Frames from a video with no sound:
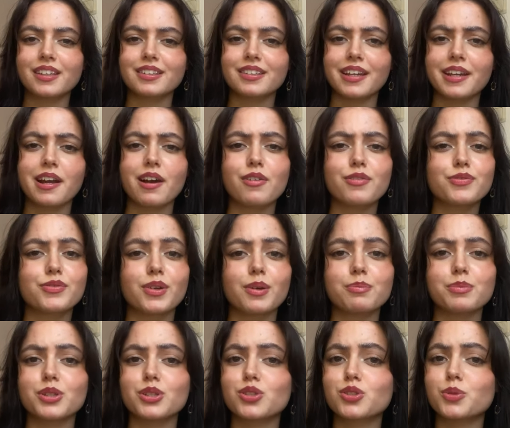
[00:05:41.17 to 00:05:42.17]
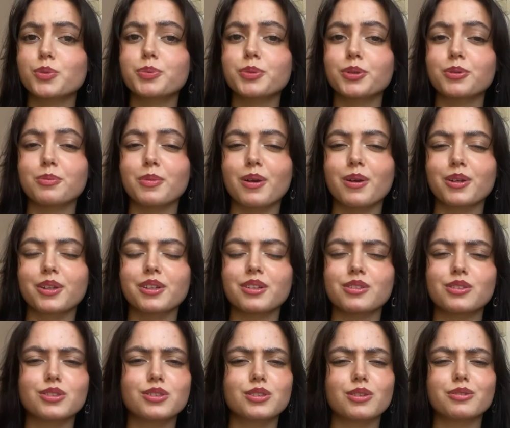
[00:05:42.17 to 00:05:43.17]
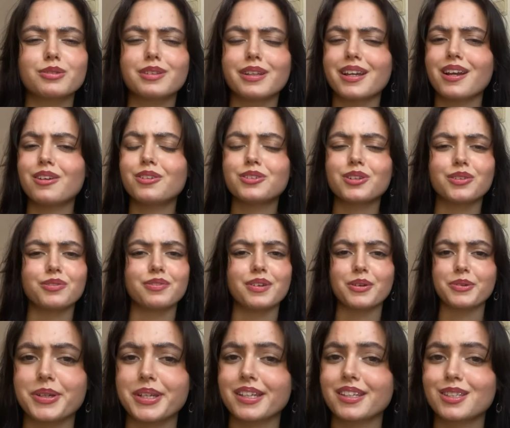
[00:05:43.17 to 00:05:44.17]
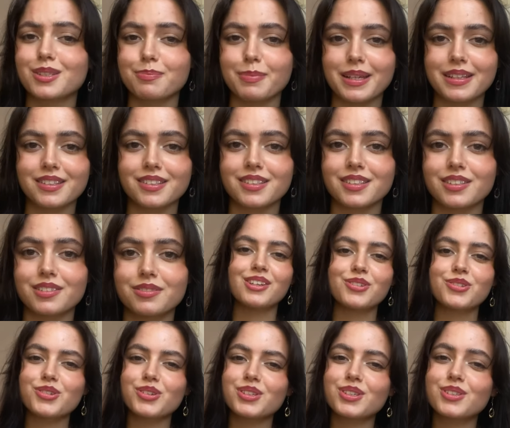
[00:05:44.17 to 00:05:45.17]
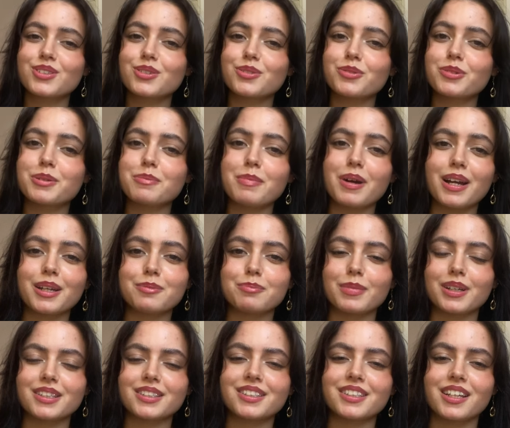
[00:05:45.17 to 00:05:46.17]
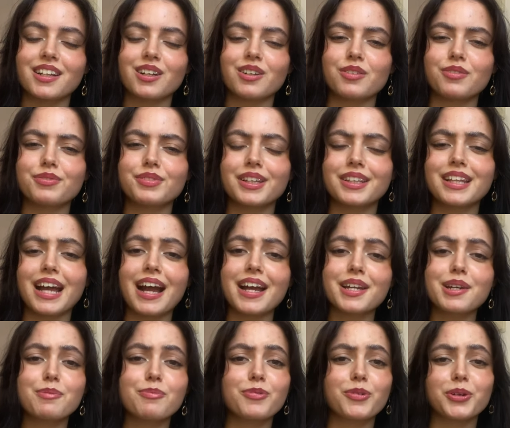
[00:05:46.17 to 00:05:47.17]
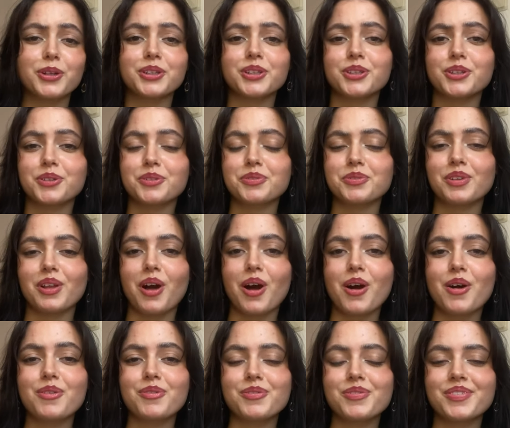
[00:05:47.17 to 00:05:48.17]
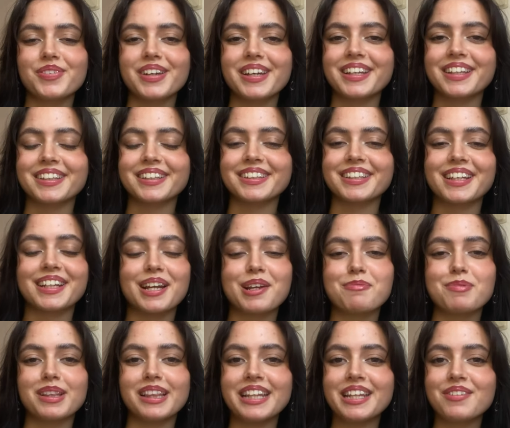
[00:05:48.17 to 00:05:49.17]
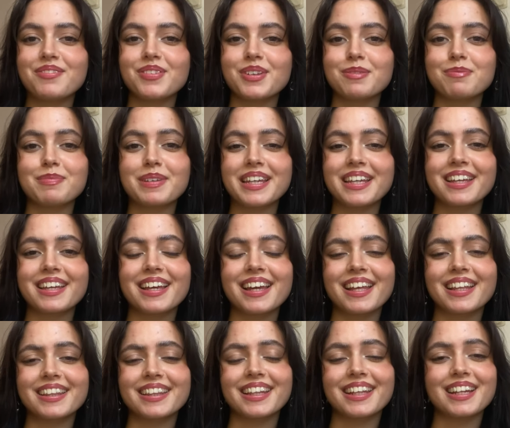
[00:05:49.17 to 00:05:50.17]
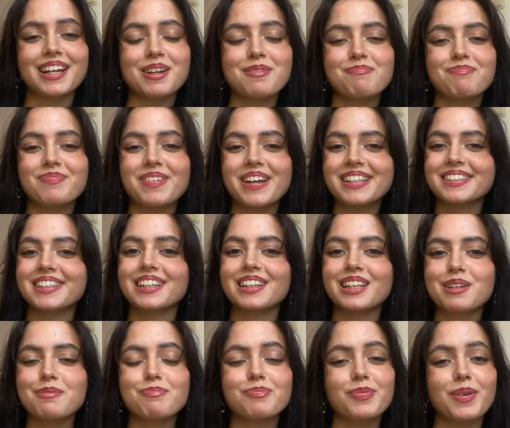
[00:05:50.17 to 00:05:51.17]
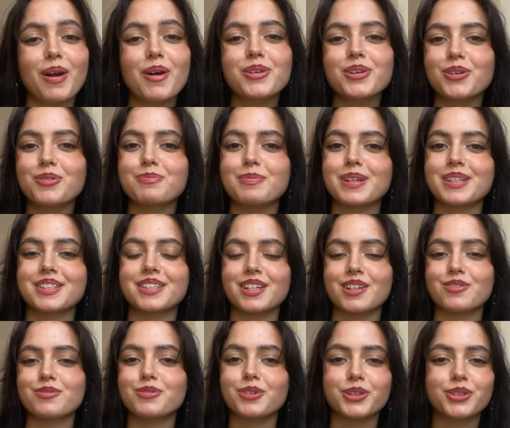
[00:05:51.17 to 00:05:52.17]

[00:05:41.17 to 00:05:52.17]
They are from the supermarket, so they are not very expensive. Just to remind myself that I am worthy of love and that I believe in me and that I'm basically proud of myself for